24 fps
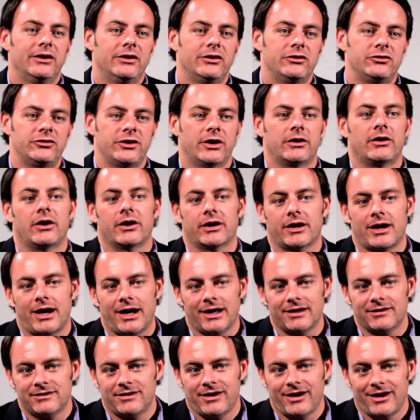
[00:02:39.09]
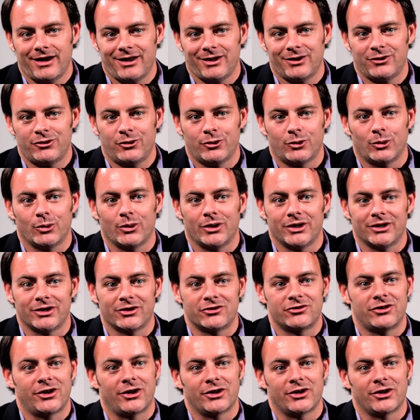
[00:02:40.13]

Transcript: share our content, who are willing to share